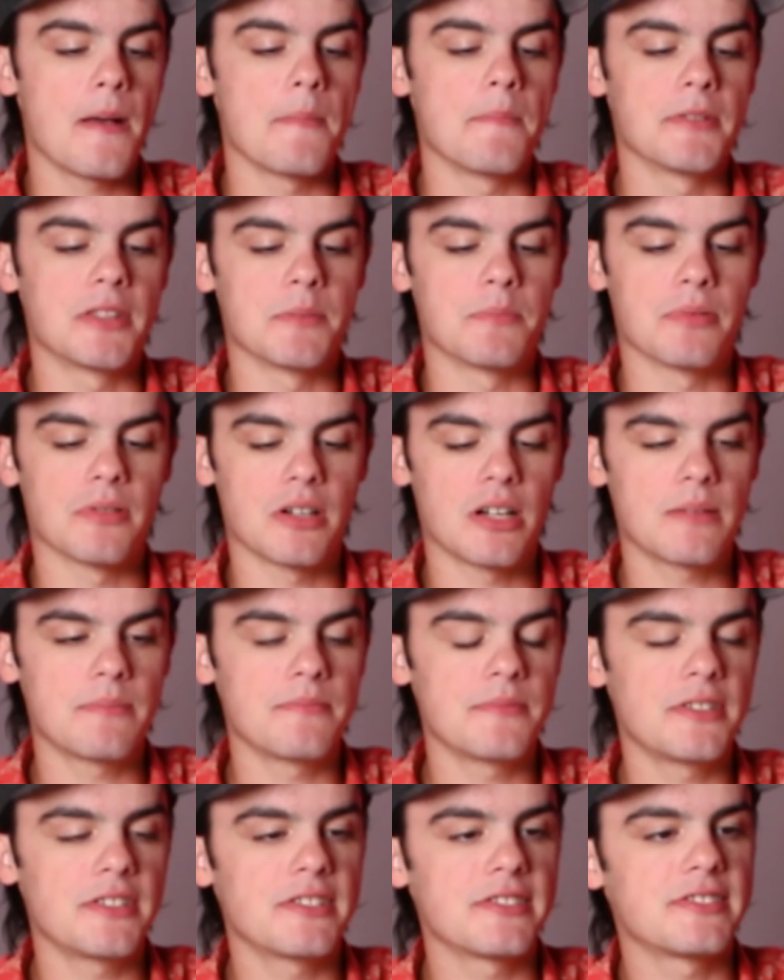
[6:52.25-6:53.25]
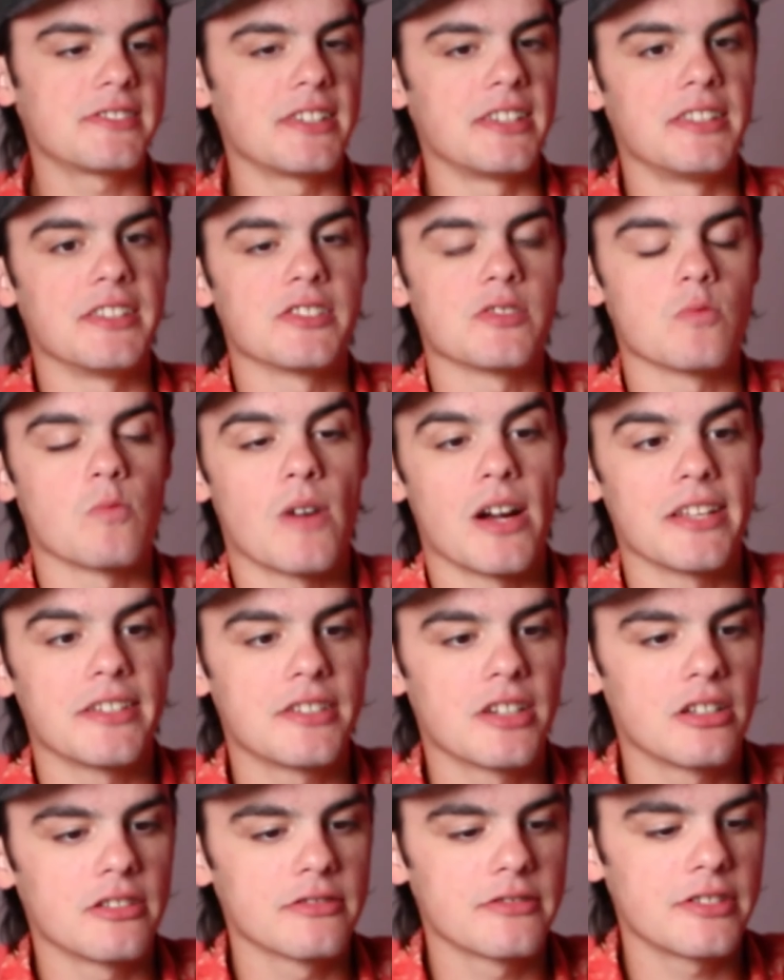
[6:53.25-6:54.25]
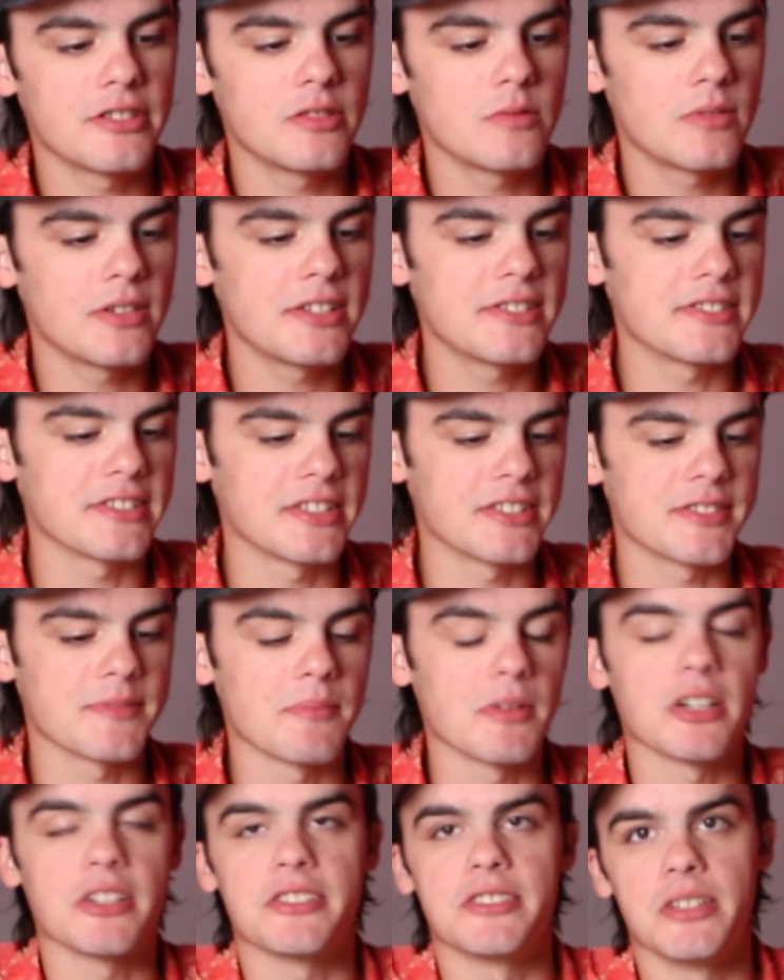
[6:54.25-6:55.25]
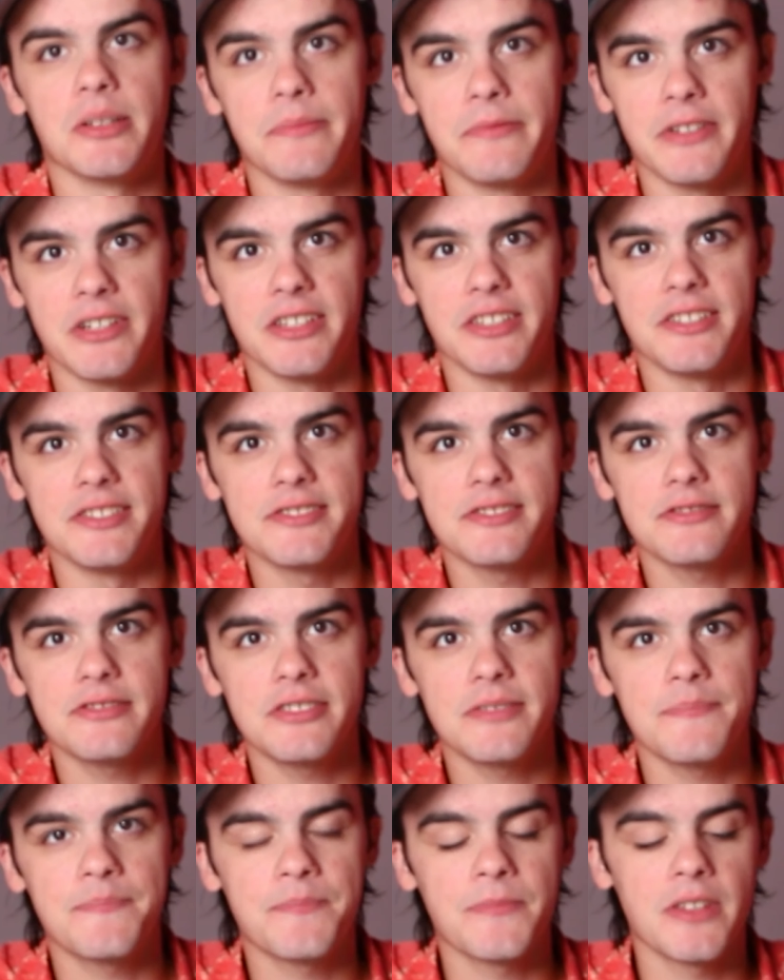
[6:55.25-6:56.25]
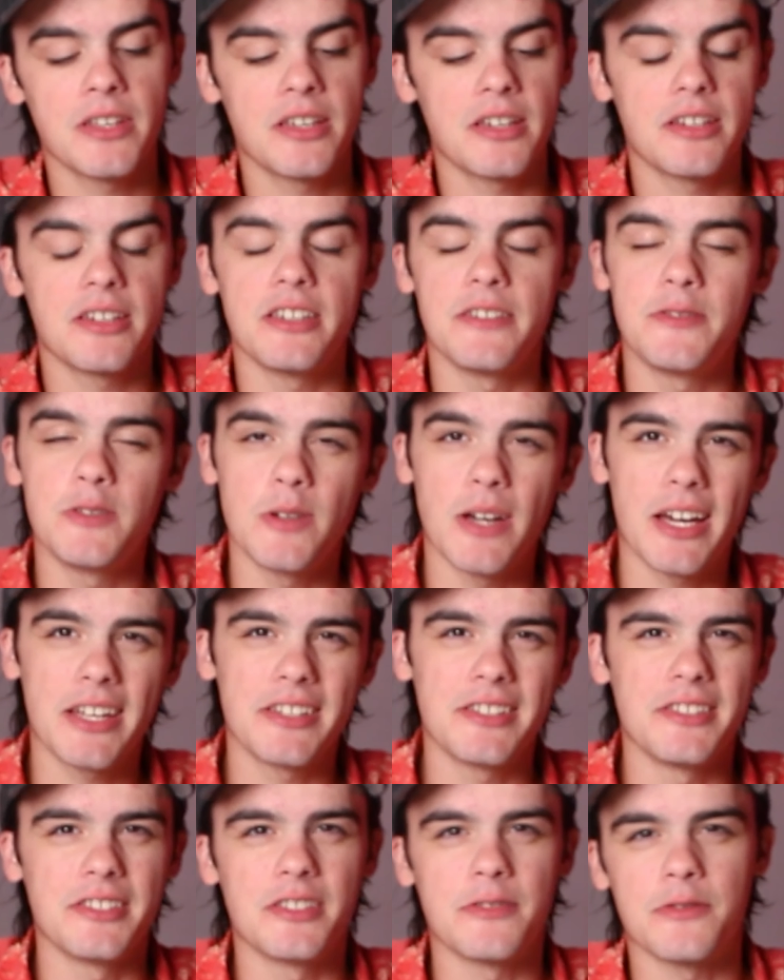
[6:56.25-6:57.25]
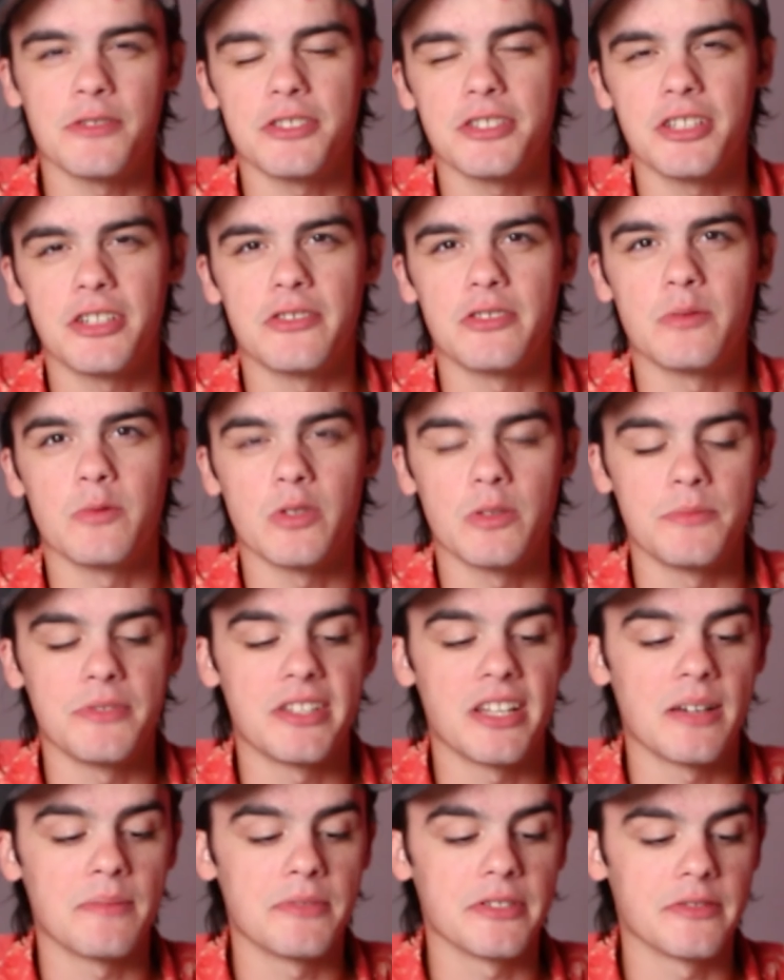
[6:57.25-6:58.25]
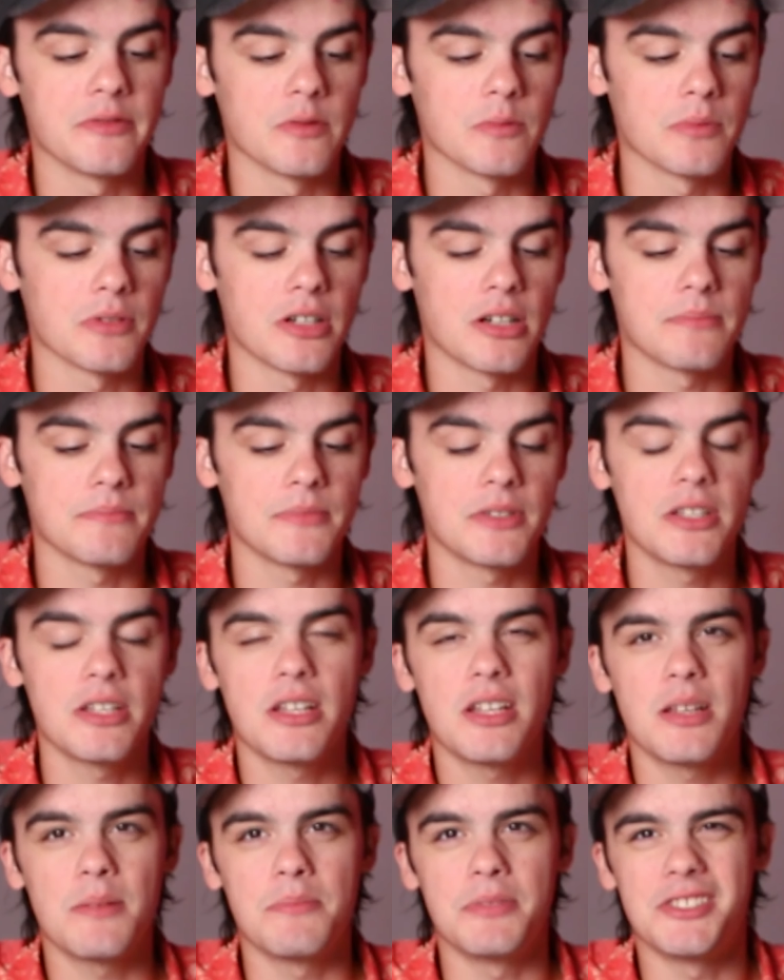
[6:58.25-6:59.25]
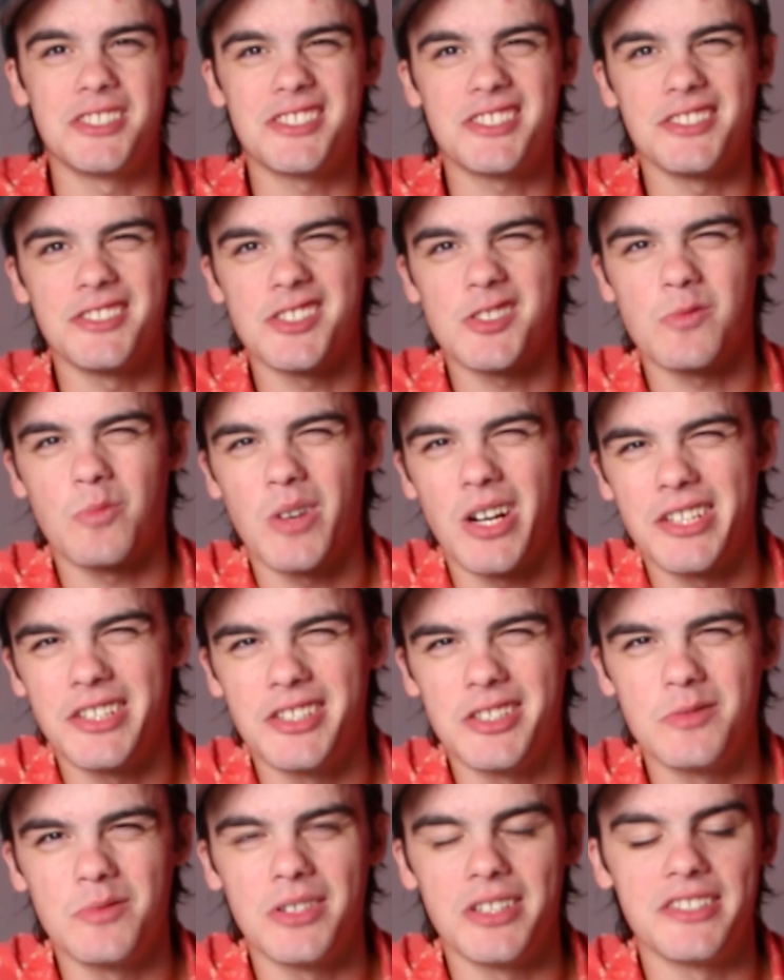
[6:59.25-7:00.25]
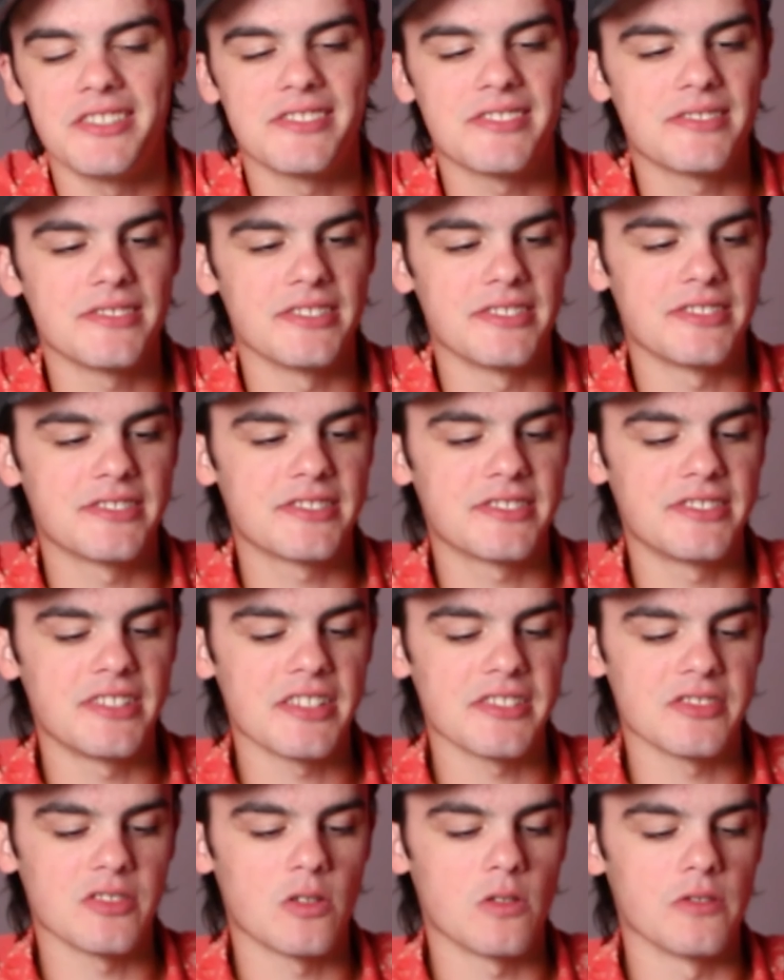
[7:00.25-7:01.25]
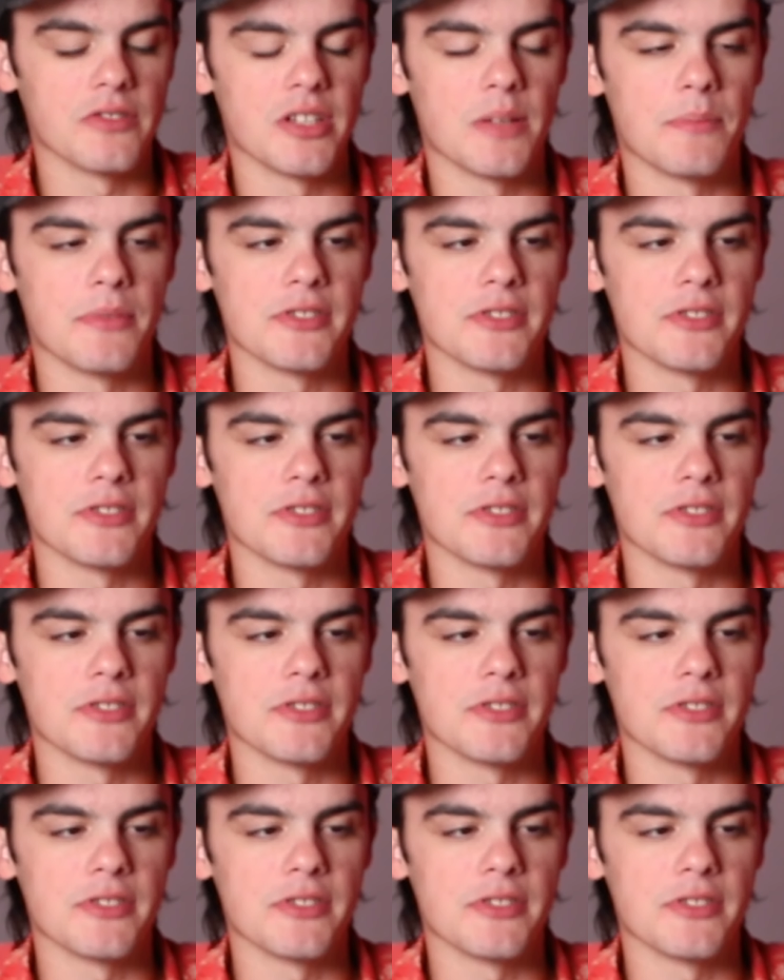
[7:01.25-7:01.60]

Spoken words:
But the problem is, in this white color anyways, it gets marked up very easily. If you had it in a different color, it wouldn't be that big of a problem, but just in this white anyways, it doesn't hold up